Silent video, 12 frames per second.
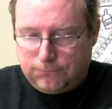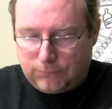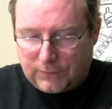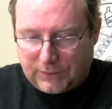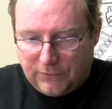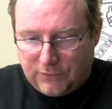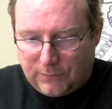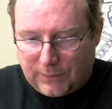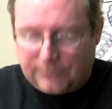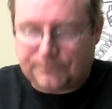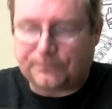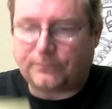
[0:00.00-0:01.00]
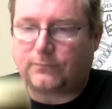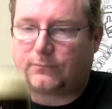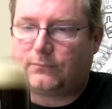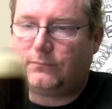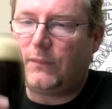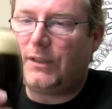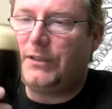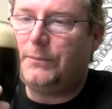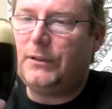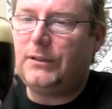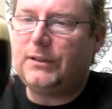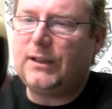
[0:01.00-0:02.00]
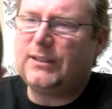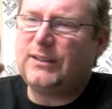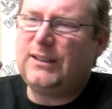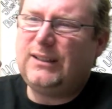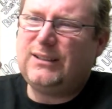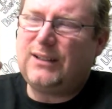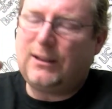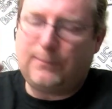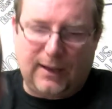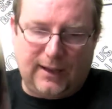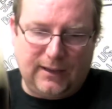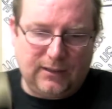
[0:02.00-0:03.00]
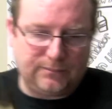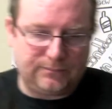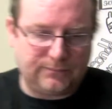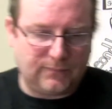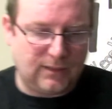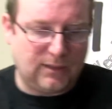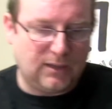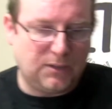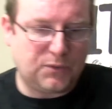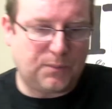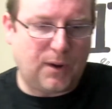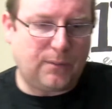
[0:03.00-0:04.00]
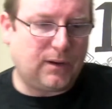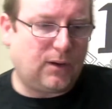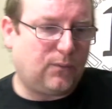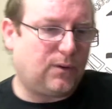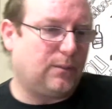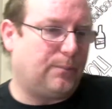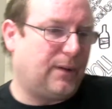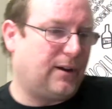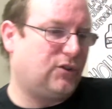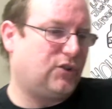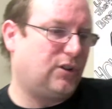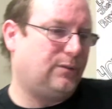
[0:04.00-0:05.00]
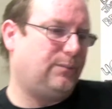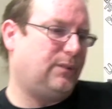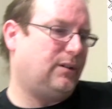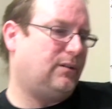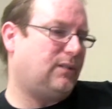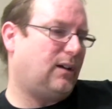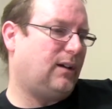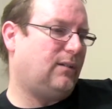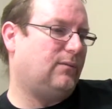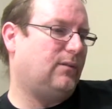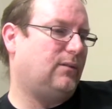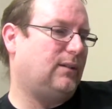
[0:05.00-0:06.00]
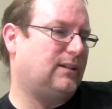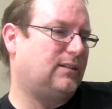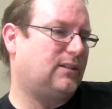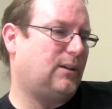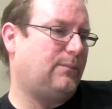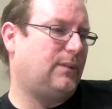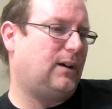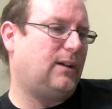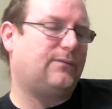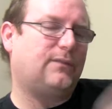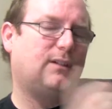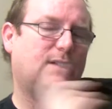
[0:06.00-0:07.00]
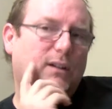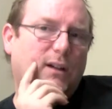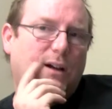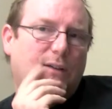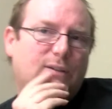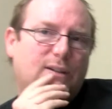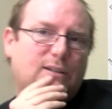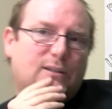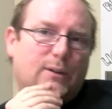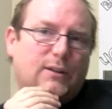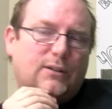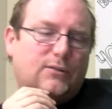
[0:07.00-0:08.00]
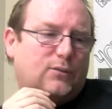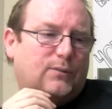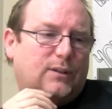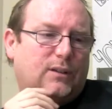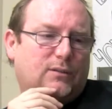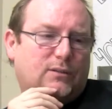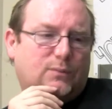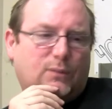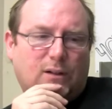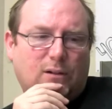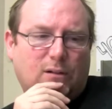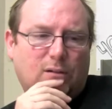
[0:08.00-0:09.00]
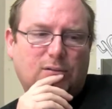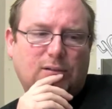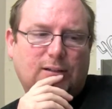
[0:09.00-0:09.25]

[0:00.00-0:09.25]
Excuse me. It's pretty tasty. It's not bad. It's probably not one of the better German beers. I don't know. Like some, I've seen some other YouTube videos where